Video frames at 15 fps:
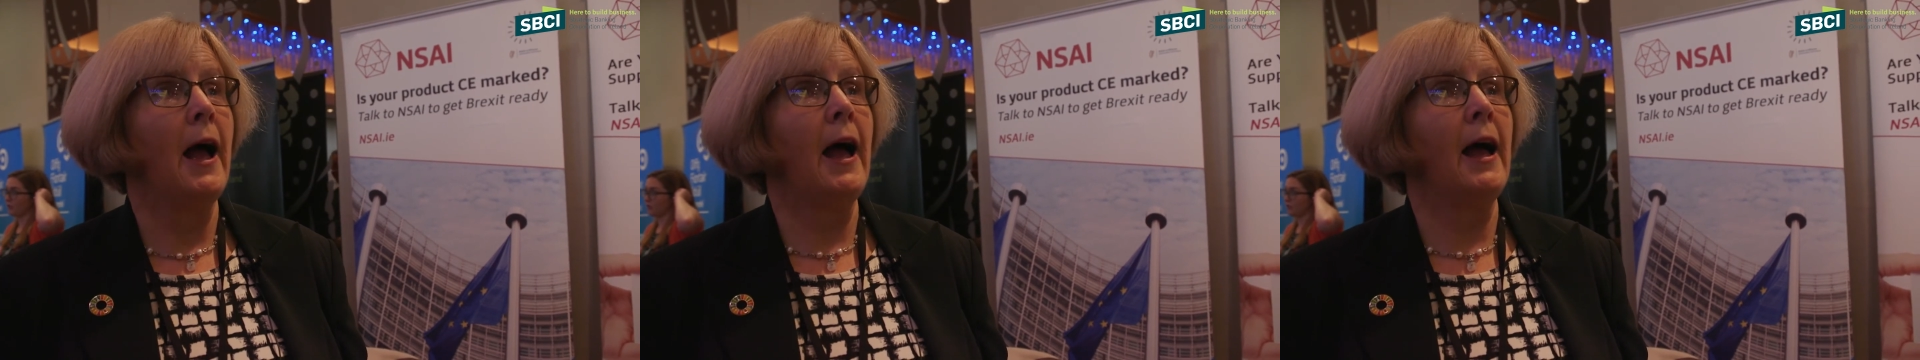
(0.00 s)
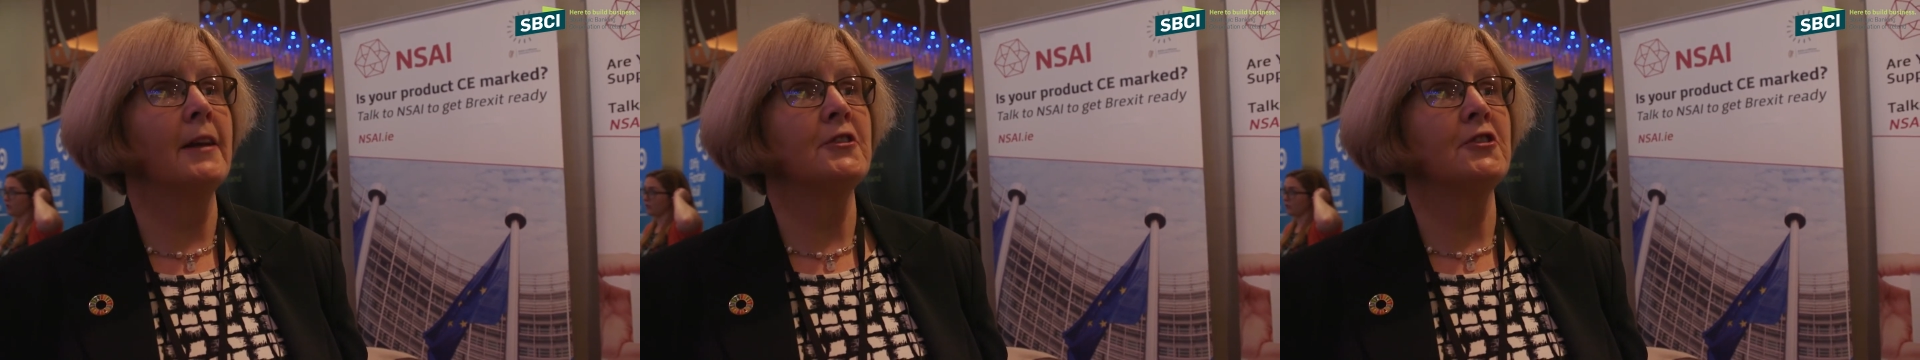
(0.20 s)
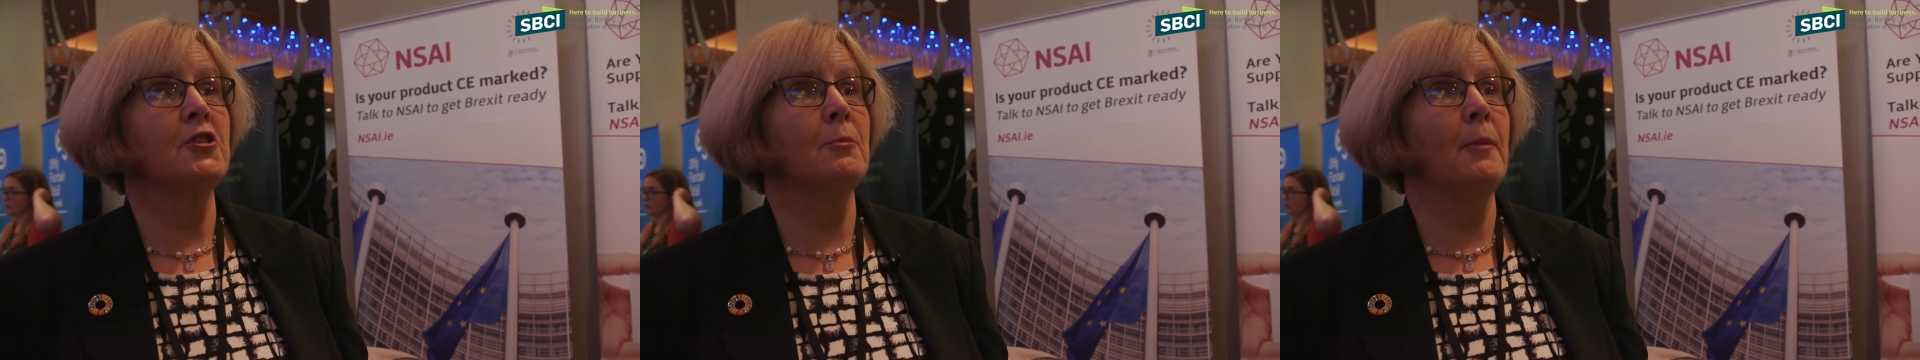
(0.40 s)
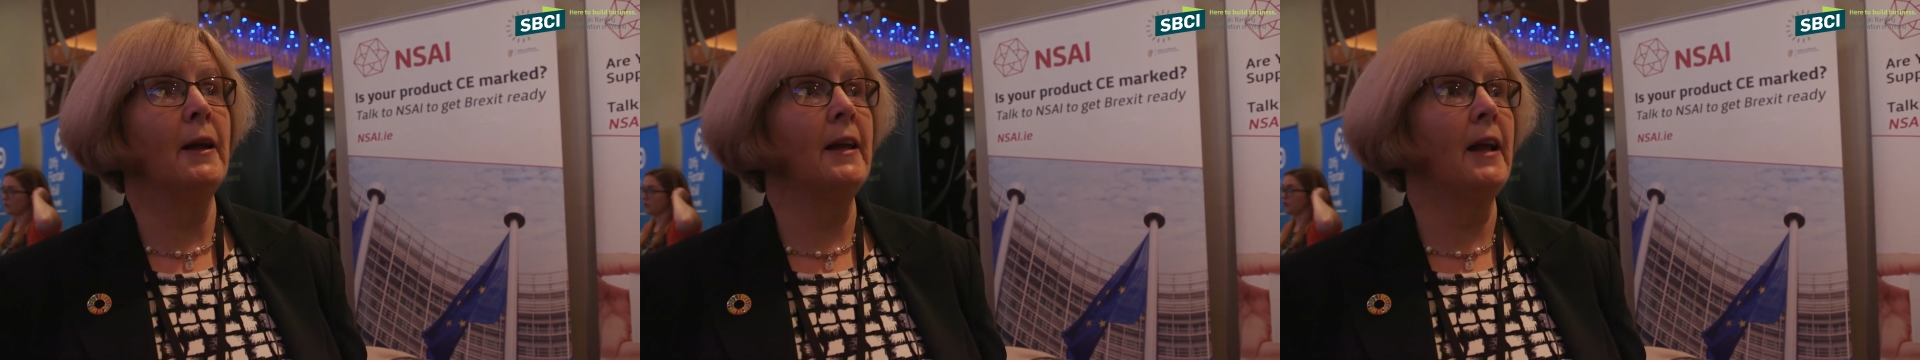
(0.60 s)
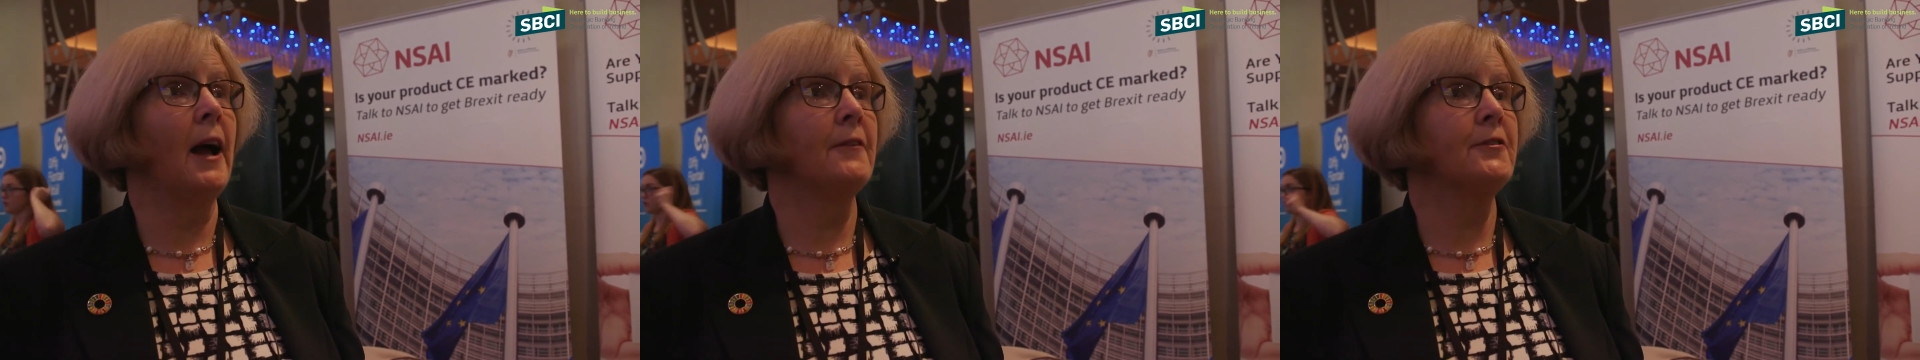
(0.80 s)
And you
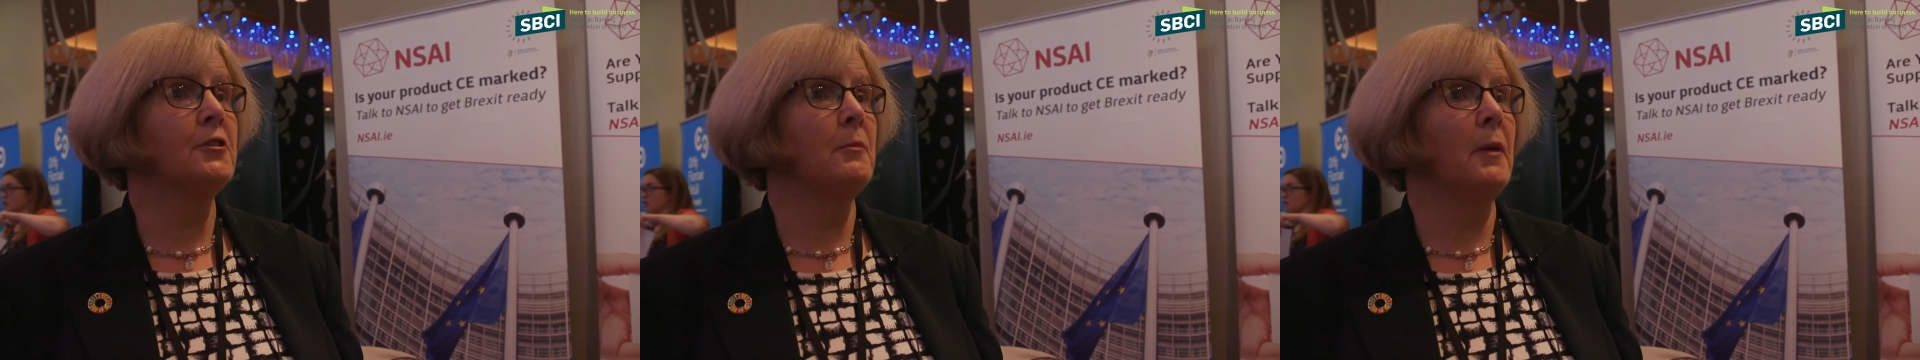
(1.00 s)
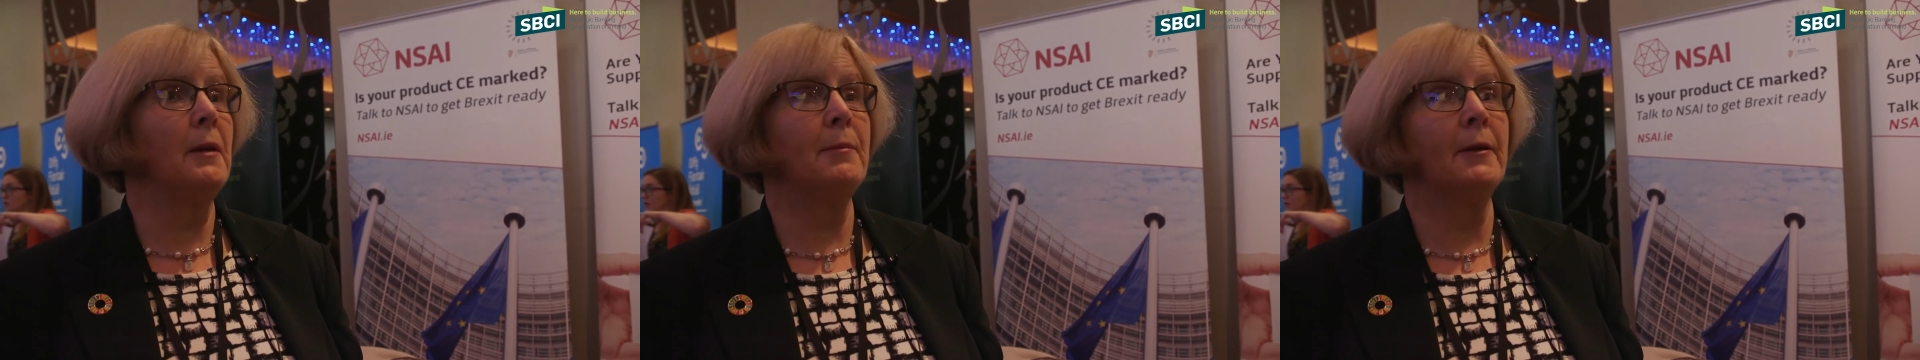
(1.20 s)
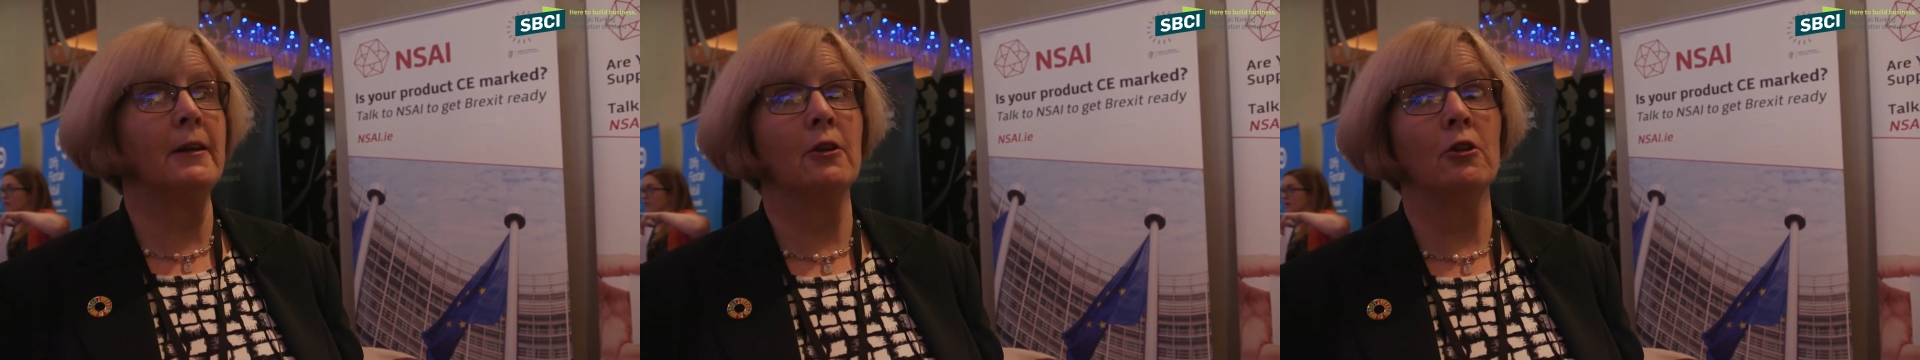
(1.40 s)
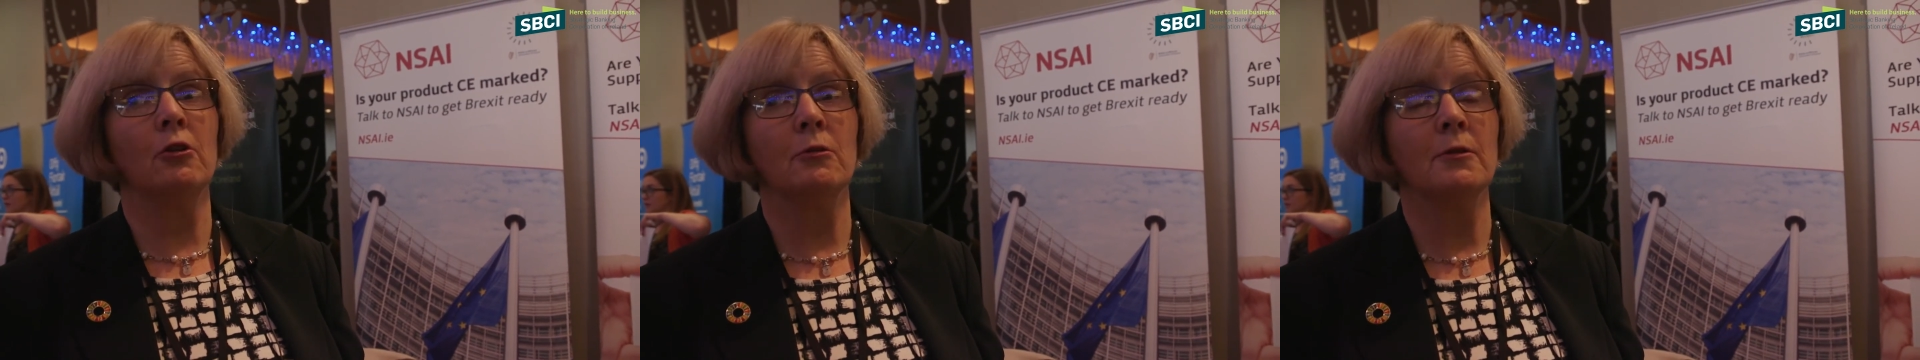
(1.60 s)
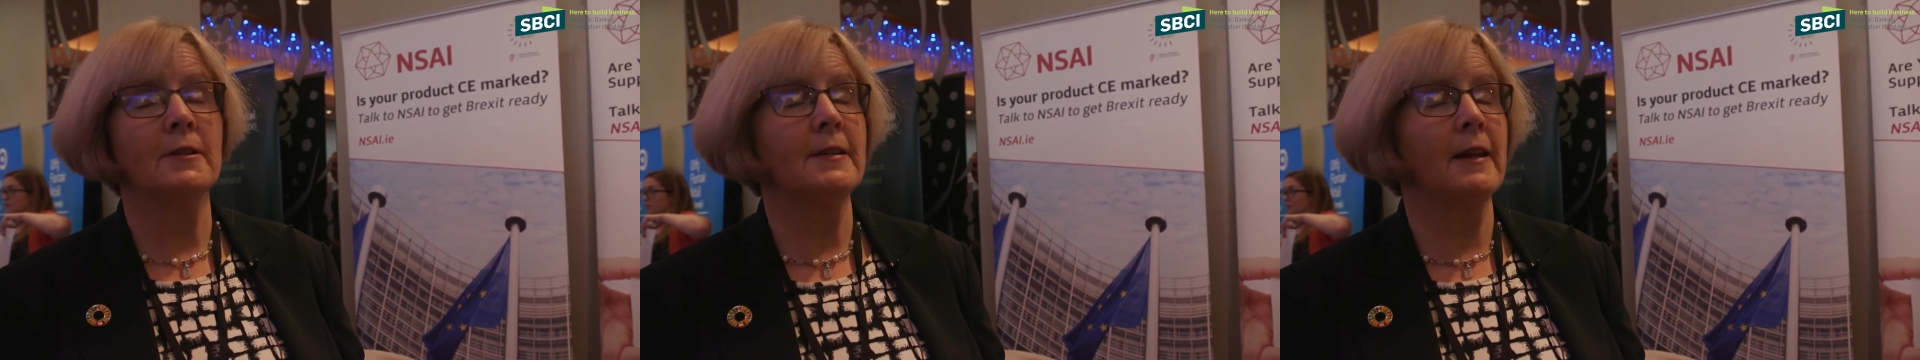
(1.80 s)
may have to maybe
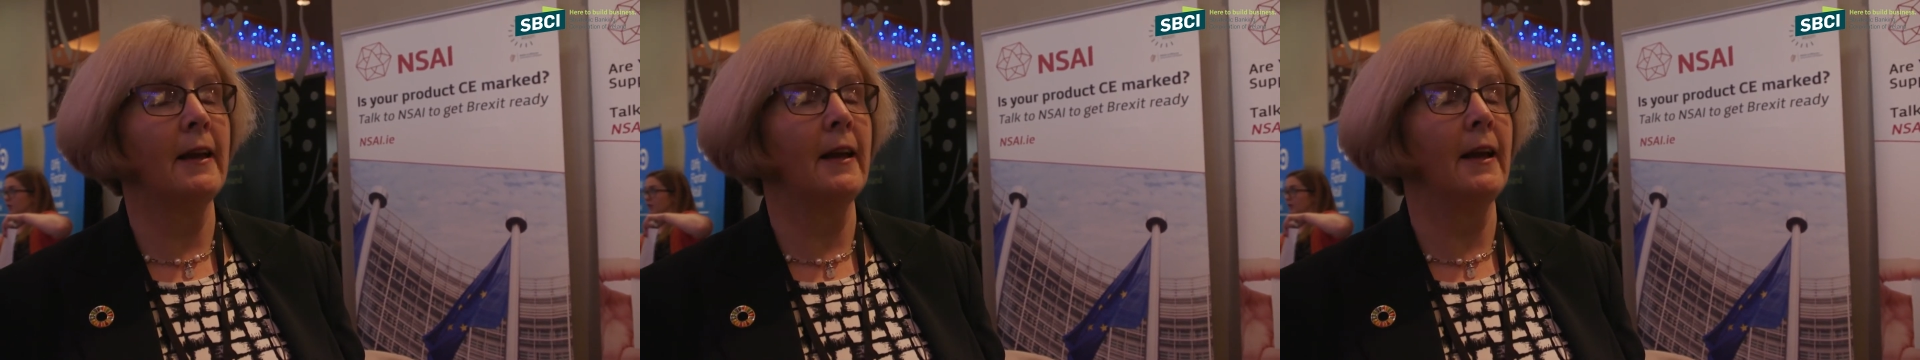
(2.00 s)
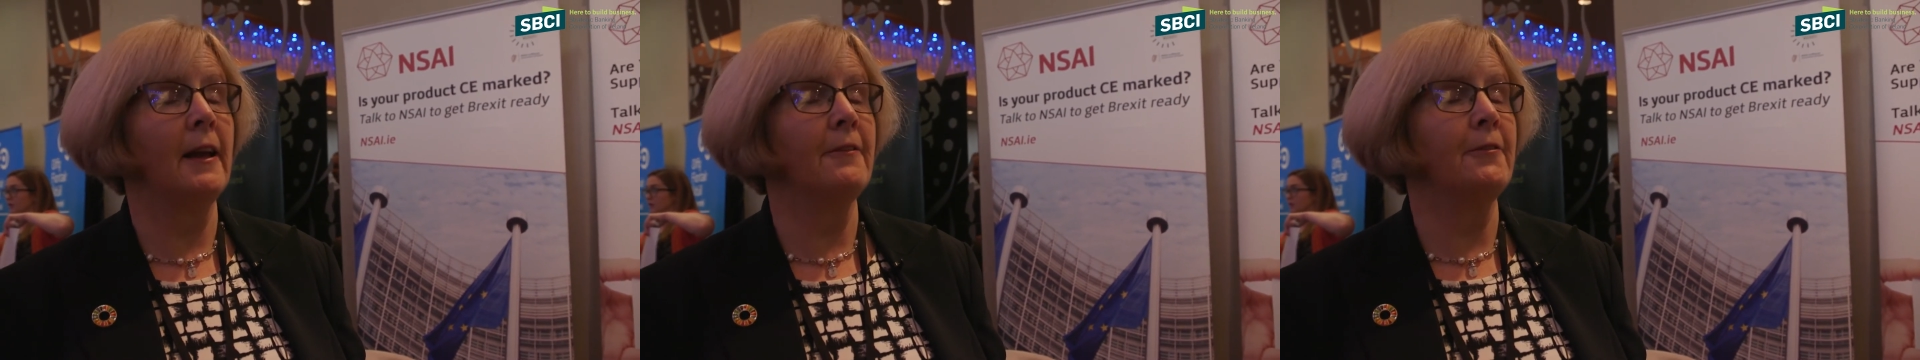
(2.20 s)
use, uh,